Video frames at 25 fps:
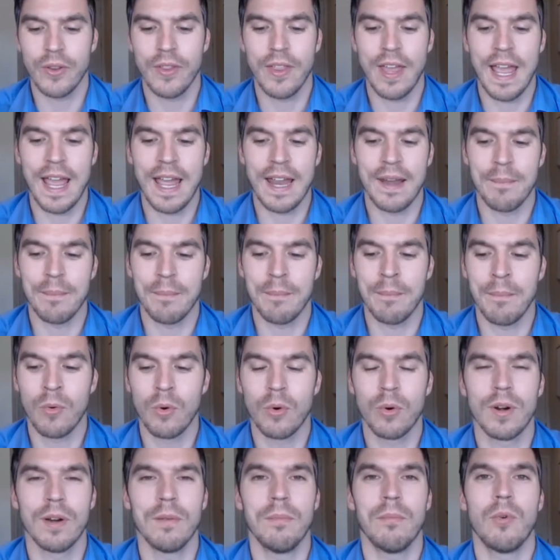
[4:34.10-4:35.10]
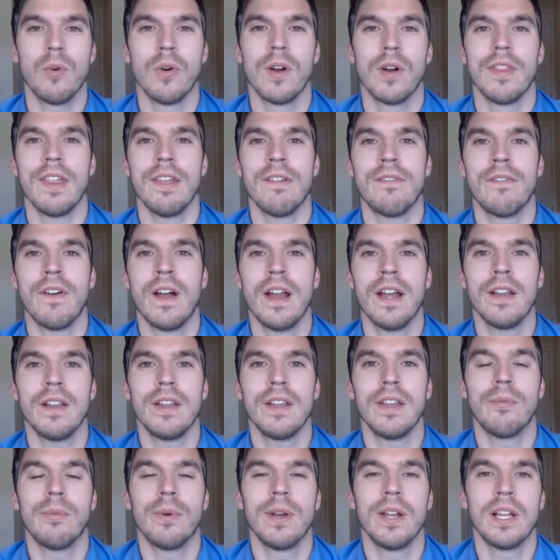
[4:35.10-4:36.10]
that more and more, they
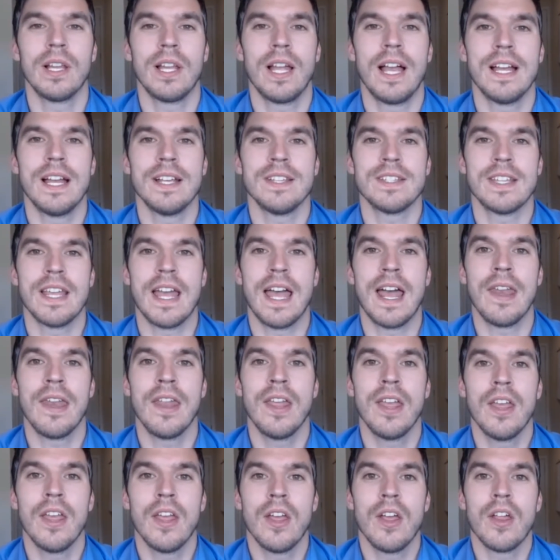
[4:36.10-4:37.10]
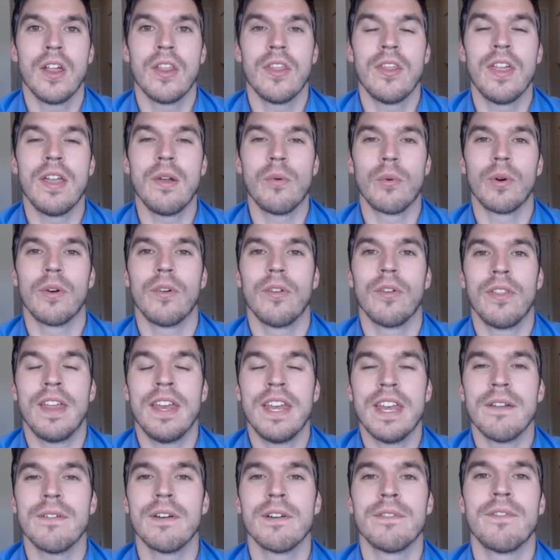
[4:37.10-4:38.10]
finally realized that they
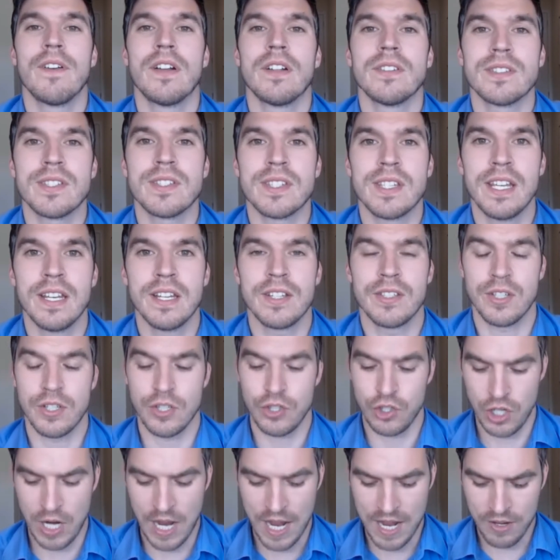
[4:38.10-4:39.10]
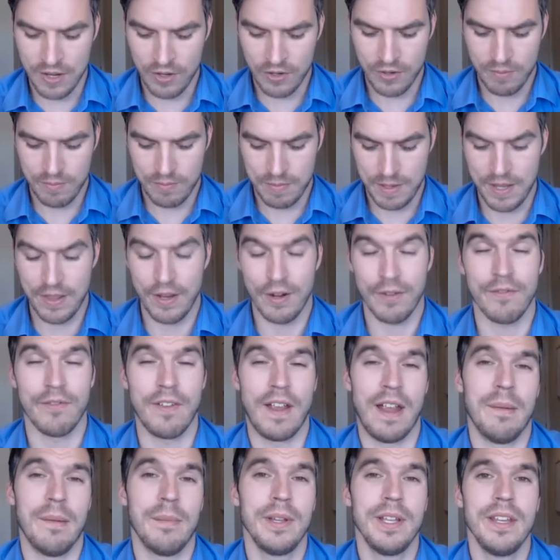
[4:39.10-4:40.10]
never felt seen as a child by their
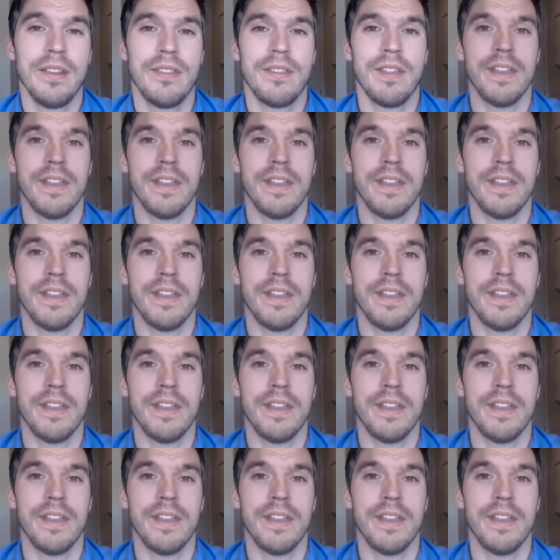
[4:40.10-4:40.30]
family. They